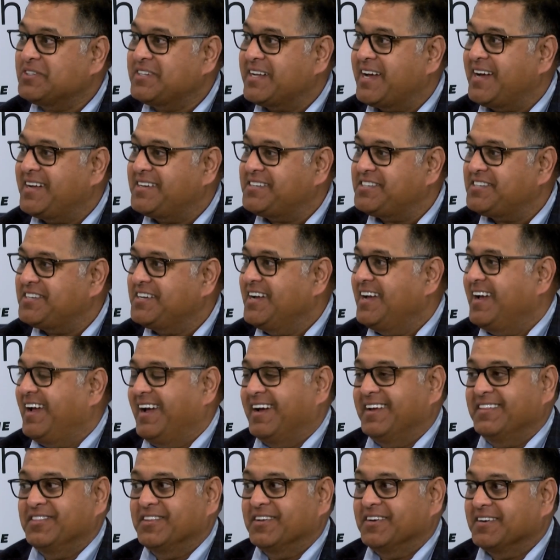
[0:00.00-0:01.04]
debt
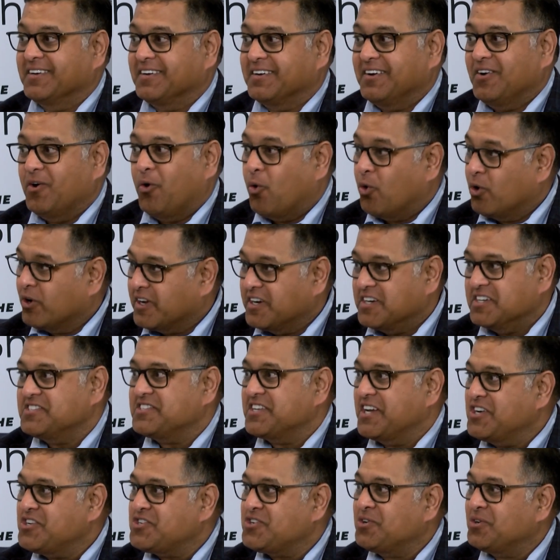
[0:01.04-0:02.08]
and the
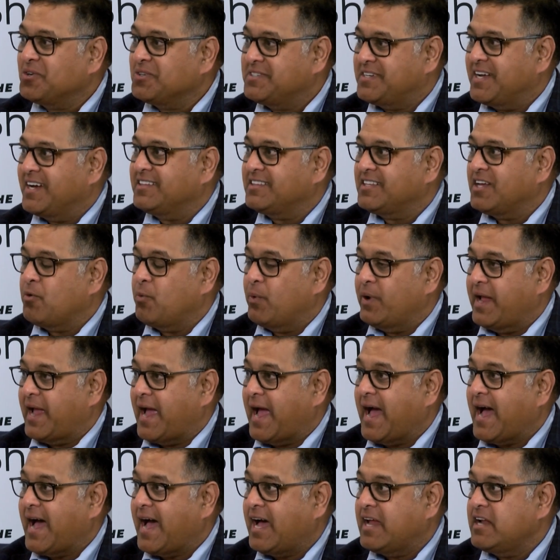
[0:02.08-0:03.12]
organizational debt that we
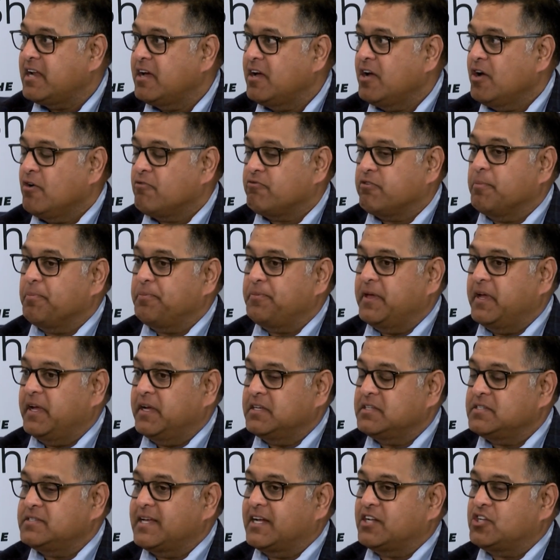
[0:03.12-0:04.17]
had from
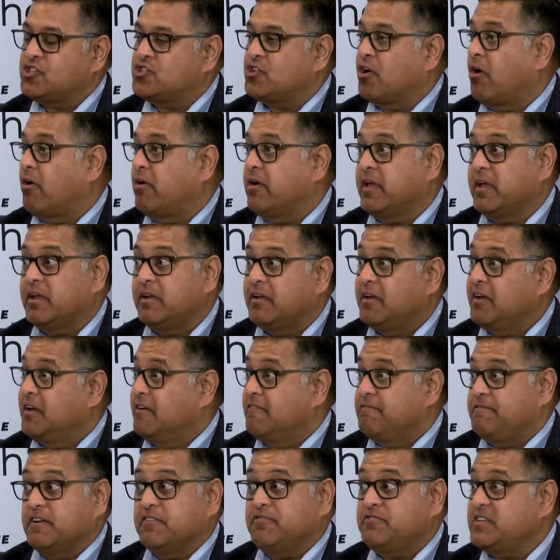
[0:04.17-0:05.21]
things that started
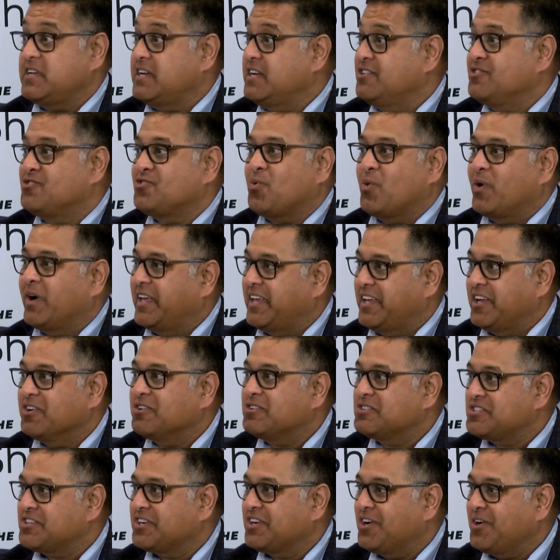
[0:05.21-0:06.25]
15, 20
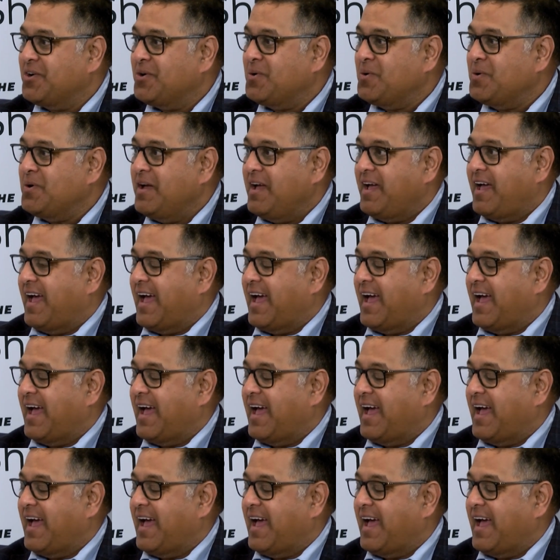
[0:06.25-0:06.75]
years ago